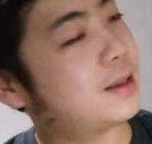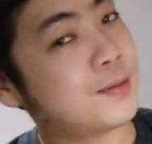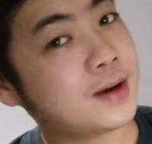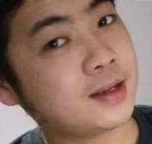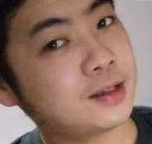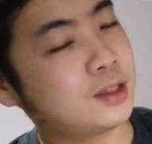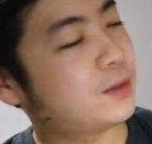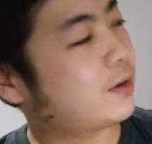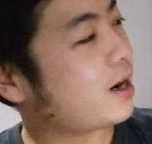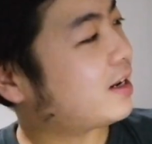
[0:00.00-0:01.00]
Di ba? So
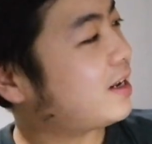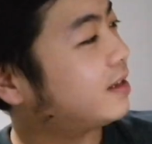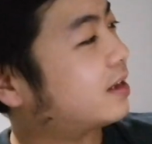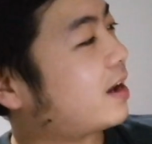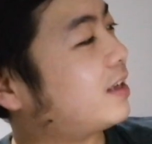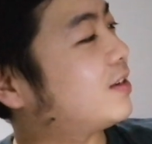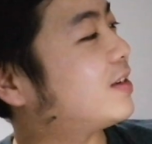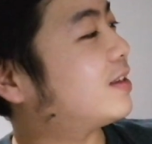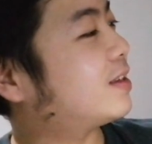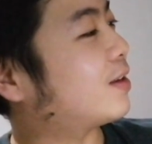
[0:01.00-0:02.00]
it's very ideal, guys.
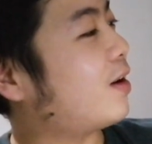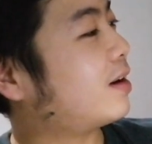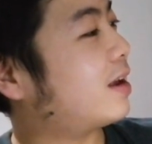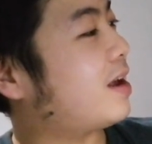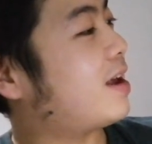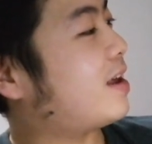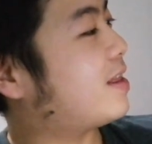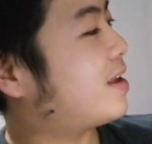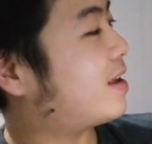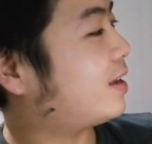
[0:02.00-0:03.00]
You just talk
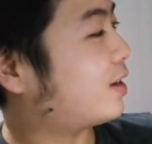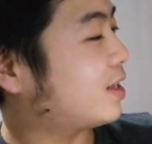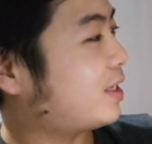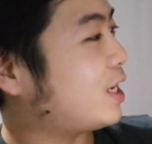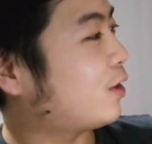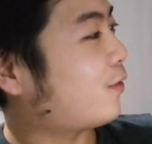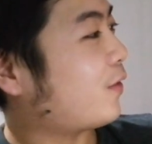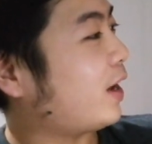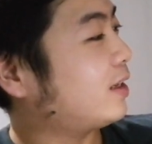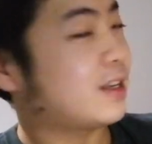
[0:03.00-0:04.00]
and you can see your
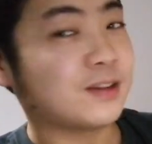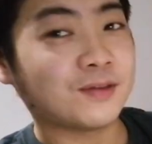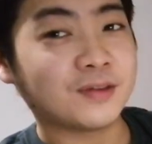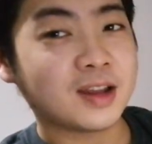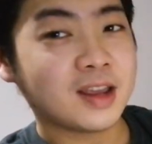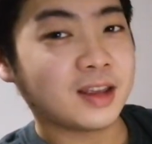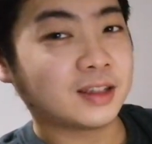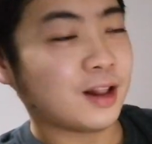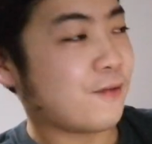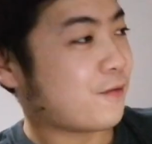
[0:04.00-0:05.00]
face and yung
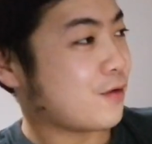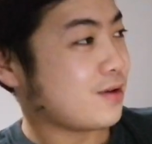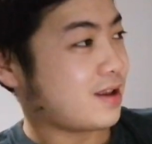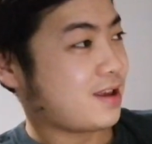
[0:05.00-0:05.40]
cell phone.